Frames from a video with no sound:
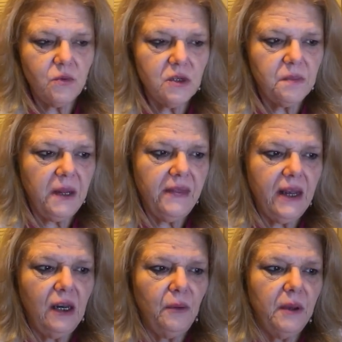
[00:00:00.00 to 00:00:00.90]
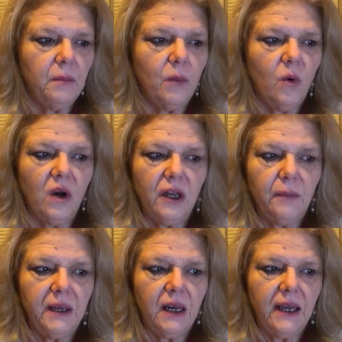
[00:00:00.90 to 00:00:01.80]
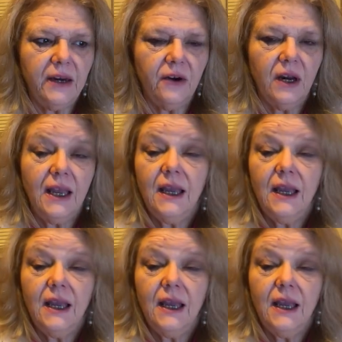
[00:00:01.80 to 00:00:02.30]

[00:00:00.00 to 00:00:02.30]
We'll explain that a little bit more a little bit later.